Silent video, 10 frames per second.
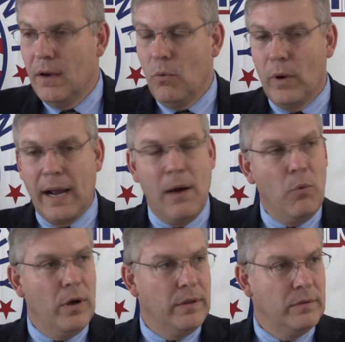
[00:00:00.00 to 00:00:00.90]
When I
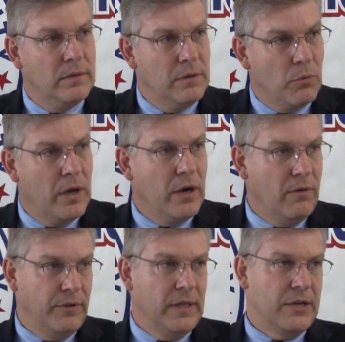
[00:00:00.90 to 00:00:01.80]
won the
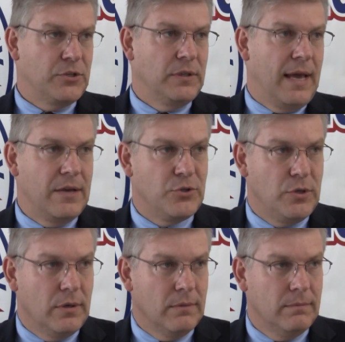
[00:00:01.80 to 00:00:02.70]
runoff election last
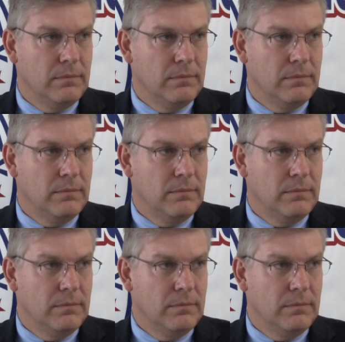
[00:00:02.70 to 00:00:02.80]
year,